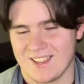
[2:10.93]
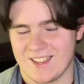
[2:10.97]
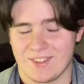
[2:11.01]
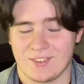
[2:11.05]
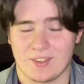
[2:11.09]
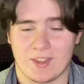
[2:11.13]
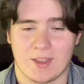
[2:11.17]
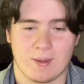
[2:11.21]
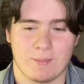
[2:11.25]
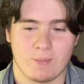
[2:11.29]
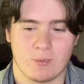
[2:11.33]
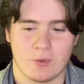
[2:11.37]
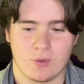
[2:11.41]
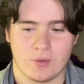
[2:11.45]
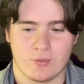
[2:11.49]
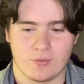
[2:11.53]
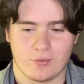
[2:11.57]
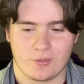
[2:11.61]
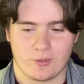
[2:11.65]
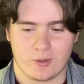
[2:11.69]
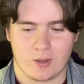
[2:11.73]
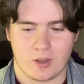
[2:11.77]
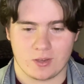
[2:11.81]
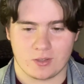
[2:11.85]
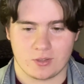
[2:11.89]

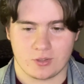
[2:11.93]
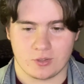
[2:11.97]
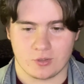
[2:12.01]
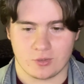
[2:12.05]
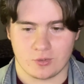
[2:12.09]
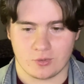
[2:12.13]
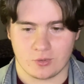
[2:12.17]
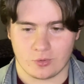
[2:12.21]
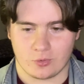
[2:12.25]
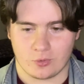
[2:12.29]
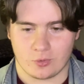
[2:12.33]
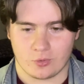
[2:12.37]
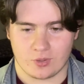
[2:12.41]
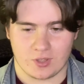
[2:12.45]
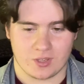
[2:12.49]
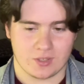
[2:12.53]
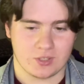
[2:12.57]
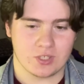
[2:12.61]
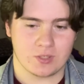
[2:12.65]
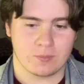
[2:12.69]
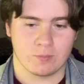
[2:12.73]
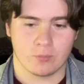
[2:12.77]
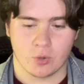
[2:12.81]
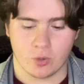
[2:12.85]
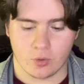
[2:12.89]
They
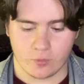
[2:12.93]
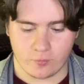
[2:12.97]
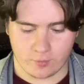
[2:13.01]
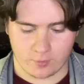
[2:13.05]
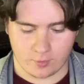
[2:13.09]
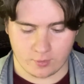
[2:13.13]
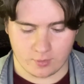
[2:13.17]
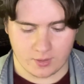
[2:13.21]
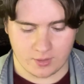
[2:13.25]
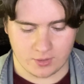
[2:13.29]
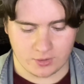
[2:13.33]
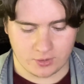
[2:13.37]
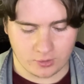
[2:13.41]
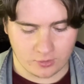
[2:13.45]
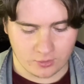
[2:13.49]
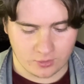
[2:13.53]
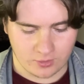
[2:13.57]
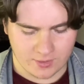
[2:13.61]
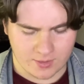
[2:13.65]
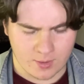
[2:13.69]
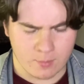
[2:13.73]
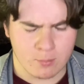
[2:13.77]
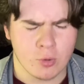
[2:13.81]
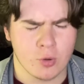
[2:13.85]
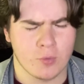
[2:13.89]
just move, right? They're
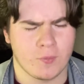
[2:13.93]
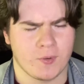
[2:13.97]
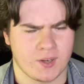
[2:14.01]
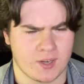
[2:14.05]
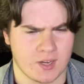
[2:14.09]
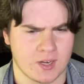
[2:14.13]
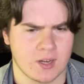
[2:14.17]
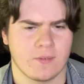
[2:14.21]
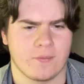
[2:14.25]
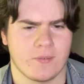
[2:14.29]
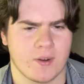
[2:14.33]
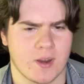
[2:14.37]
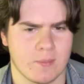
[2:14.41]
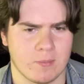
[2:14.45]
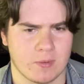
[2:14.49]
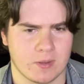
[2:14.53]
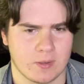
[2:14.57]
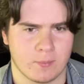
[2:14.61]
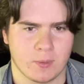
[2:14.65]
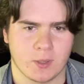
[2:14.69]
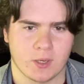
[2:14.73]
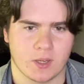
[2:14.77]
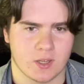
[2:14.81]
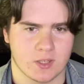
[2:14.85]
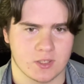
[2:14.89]
like a moving kind of family
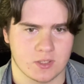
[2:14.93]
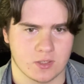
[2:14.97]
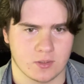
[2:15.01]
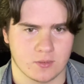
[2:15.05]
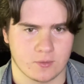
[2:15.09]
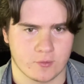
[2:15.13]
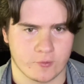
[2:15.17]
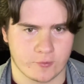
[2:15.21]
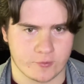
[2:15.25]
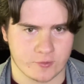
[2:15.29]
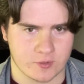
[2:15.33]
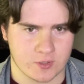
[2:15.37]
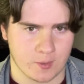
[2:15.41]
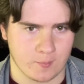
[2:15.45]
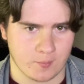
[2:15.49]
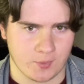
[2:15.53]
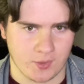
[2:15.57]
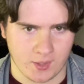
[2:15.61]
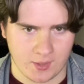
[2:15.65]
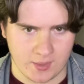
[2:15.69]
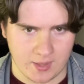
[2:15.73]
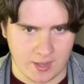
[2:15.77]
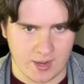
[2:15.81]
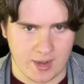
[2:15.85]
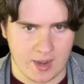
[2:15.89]
because of
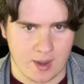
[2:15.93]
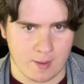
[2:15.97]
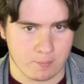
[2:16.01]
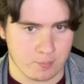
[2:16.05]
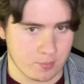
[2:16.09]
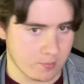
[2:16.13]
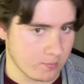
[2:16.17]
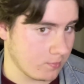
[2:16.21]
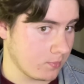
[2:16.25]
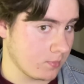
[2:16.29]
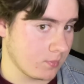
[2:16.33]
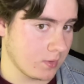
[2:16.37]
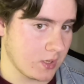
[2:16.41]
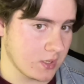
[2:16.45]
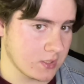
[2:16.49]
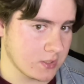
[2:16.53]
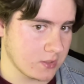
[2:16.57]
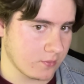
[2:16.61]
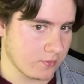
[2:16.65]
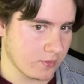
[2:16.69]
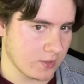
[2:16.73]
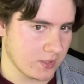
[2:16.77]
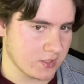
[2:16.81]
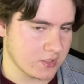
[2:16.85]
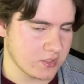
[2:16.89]
something that happened
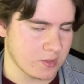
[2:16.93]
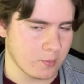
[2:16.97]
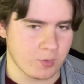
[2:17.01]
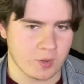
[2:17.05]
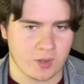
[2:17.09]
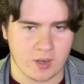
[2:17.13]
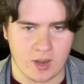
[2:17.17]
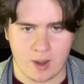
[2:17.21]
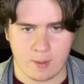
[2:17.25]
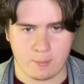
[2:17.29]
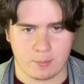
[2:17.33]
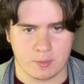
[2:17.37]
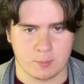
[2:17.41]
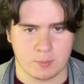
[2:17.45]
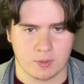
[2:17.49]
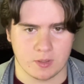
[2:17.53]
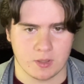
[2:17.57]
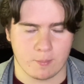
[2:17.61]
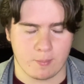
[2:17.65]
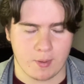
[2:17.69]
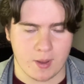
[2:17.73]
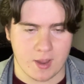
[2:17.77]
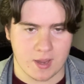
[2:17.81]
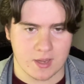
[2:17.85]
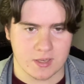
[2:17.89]
in the
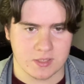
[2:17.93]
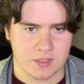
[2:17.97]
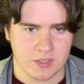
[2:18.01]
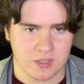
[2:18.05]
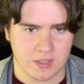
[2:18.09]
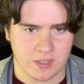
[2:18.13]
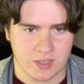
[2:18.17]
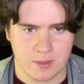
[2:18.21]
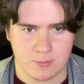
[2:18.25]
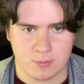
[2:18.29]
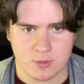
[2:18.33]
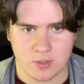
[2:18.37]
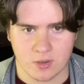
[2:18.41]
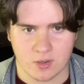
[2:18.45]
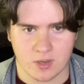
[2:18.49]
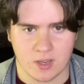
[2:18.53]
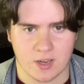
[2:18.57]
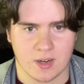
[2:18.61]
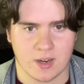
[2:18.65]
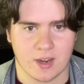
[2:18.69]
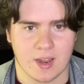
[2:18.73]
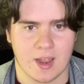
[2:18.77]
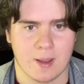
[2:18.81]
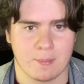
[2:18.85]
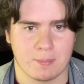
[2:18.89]
past that keeps on
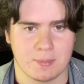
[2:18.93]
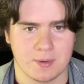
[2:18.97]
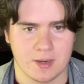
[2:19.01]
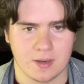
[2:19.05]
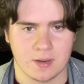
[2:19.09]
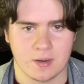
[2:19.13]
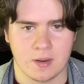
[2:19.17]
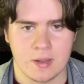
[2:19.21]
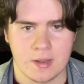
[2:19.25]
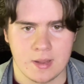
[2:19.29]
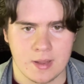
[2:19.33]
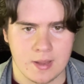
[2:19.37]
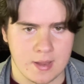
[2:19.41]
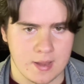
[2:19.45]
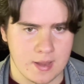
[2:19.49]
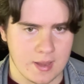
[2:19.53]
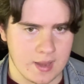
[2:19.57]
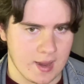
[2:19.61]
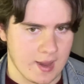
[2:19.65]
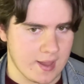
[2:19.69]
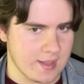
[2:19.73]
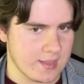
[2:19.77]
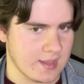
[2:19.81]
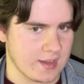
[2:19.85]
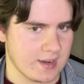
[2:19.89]
kind of happening.
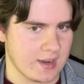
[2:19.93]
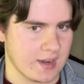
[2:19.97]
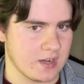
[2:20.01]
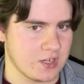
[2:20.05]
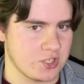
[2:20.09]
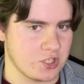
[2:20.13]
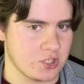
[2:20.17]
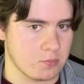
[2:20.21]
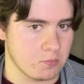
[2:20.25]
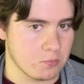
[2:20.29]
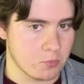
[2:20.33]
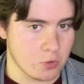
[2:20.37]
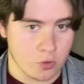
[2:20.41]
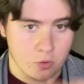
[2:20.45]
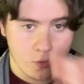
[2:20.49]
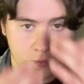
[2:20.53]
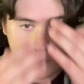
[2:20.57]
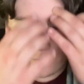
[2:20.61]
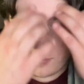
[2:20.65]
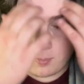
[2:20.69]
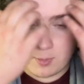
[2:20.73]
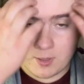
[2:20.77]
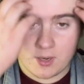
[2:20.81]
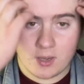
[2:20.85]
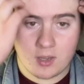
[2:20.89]
And they kind of just
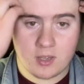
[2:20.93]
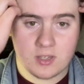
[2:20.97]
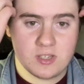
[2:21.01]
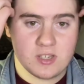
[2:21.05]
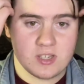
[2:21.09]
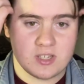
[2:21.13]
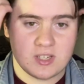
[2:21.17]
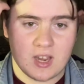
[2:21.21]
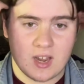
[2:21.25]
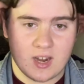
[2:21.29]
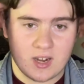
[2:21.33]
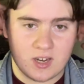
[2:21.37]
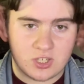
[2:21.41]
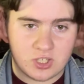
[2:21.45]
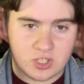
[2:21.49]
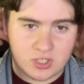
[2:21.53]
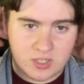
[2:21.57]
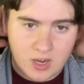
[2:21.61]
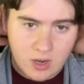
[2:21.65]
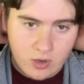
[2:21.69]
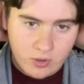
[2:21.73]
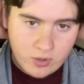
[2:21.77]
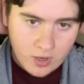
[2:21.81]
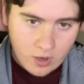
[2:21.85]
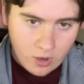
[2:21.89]
move because it's kind of just
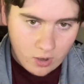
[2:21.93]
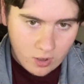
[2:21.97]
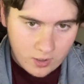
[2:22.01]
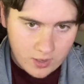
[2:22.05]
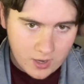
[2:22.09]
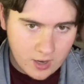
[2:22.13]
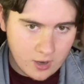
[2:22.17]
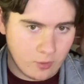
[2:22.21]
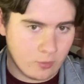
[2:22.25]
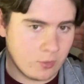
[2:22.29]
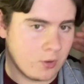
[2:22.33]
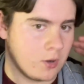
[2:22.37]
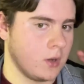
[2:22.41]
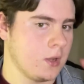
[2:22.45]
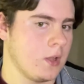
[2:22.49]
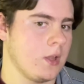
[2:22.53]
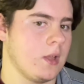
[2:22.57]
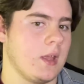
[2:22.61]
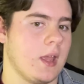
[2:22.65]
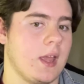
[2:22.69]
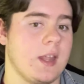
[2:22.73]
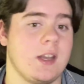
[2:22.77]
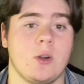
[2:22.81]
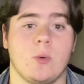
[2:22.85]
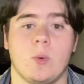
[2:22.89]
how they are now.
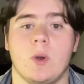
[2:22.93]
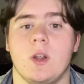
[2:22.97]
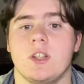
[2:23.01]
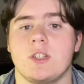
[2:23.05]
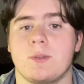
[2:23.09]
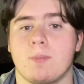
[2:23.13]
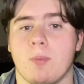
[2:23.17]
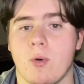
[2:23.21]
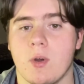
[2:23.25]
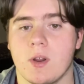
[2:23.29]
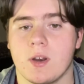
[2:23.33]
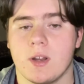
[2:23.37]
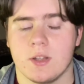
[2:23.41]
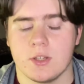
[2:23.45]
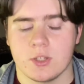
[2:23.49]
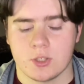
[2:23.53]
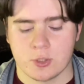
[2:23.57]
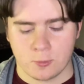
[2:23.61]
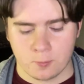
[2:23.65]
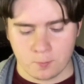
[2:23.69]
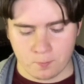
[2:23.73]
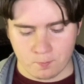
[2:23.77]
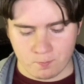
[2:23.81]
Anyways, point is,